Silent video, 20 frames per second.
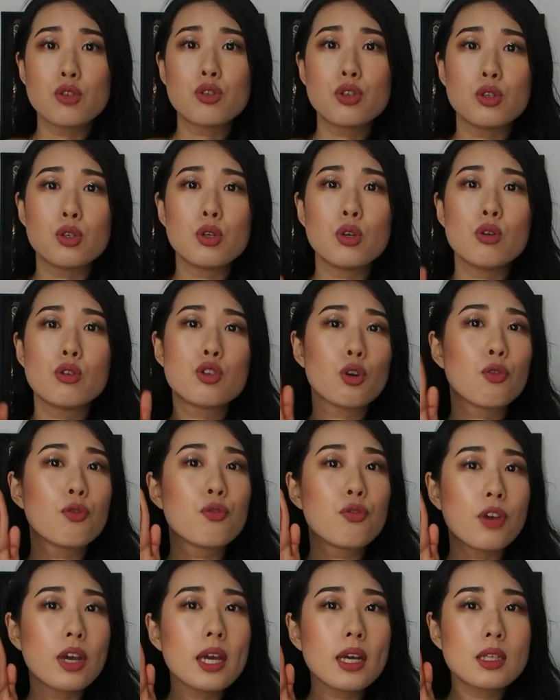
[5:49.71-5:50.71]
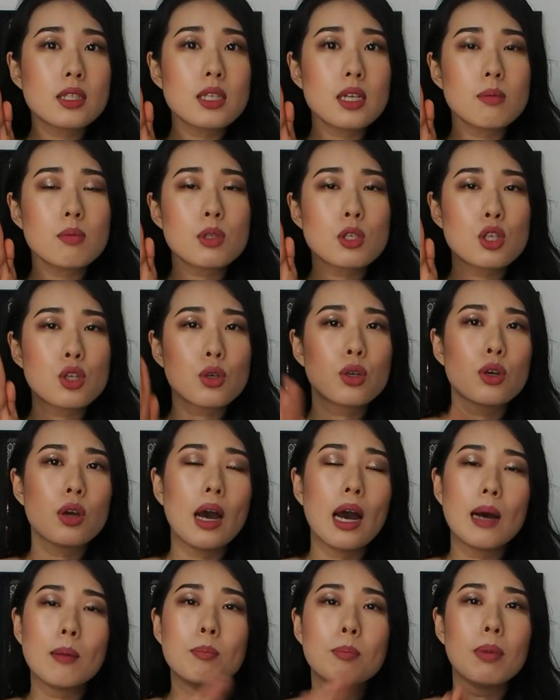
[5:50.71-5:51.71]
to use your fingertips to
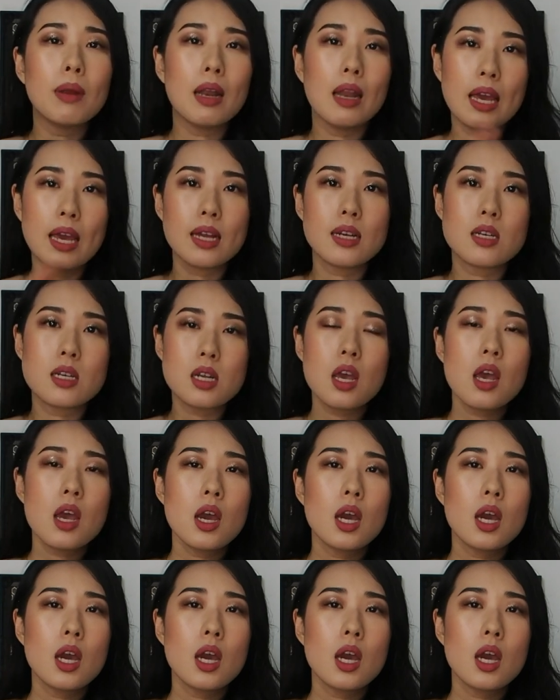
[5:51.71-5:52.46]
blend.